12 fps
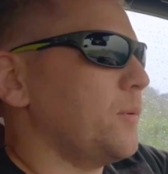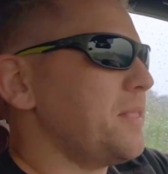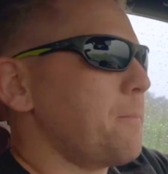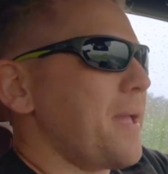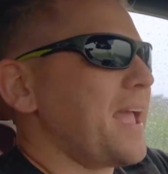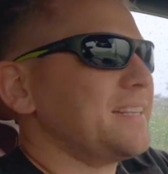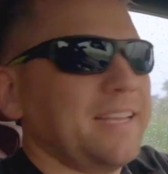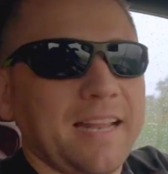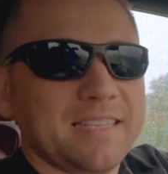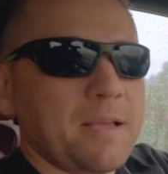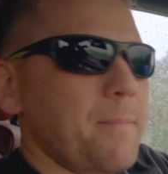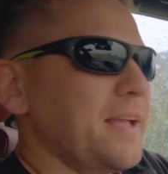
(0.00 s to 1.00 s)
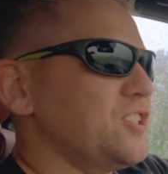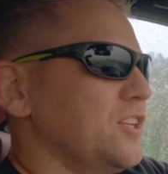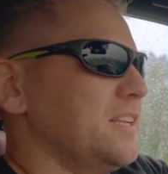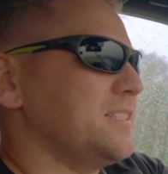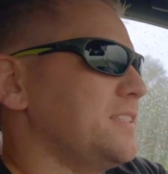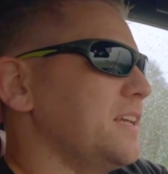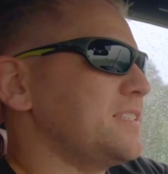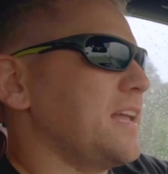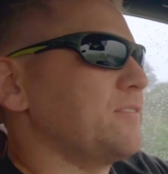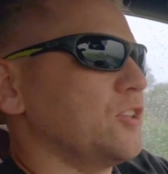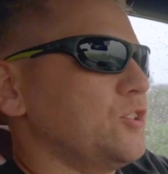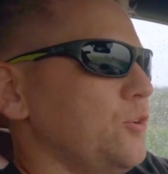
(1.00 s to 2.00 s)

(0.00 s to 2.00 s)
So in the back seat, as I mentioned, this does have the